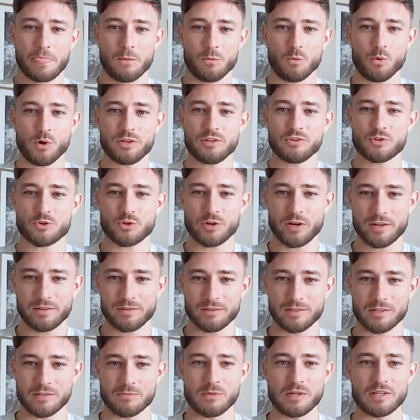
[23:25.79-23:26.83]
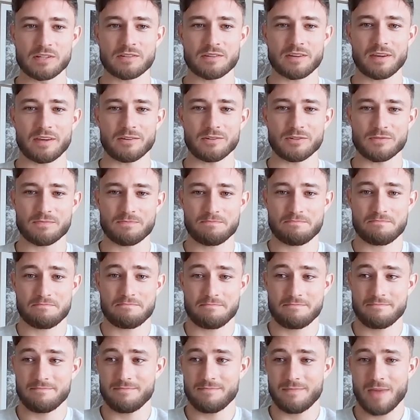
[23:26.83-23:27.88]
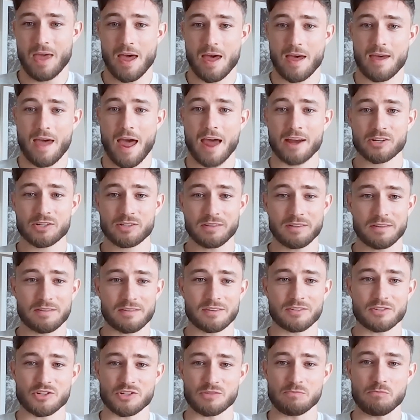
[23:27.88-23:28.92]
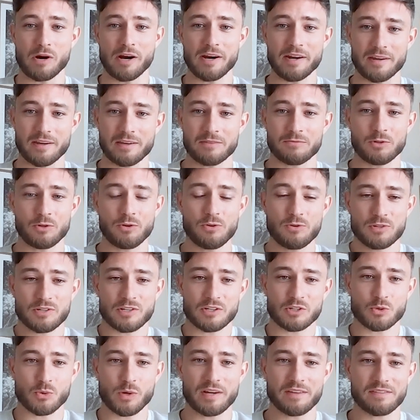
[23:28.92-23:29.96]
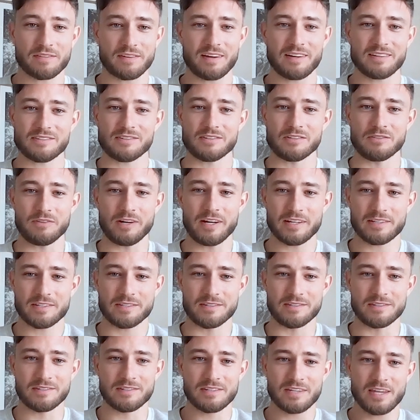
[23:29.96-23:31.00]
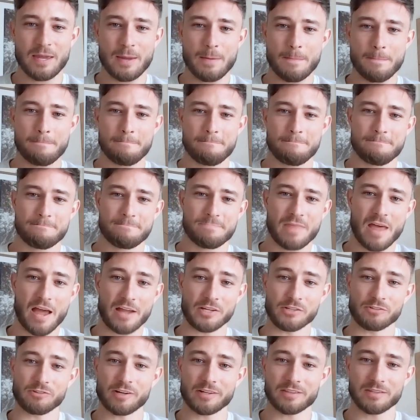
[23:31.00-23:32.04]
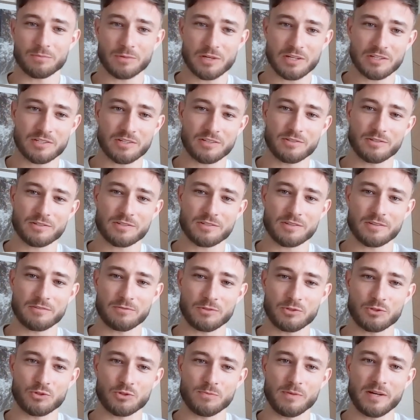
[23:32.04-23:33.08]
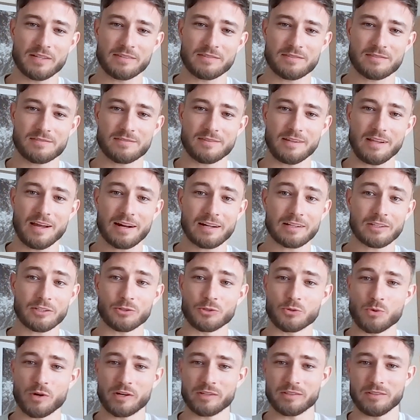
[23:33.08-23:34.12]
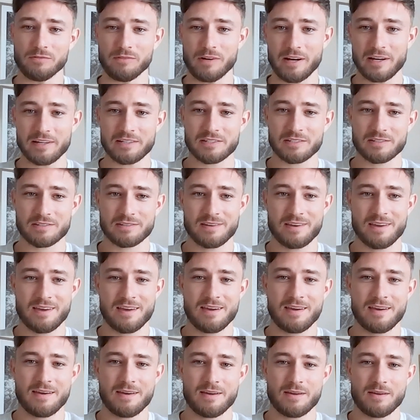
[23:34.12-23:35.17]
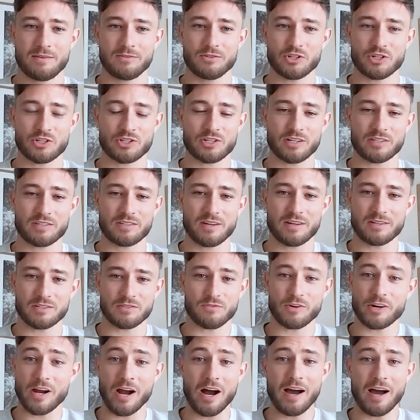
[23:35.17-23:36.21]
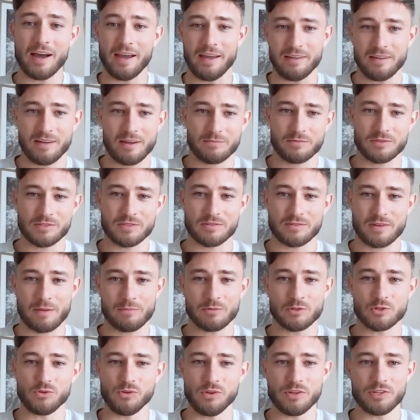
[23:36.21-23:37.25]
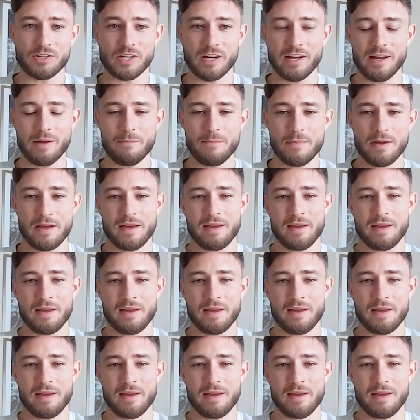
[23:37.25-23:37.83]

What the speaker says: when you train on these big scales, actually things just break. If you're using 20,000 devices and you're running them continuously for 2 months, the likelihood one of the device just shuts down is very high. It happens all the time.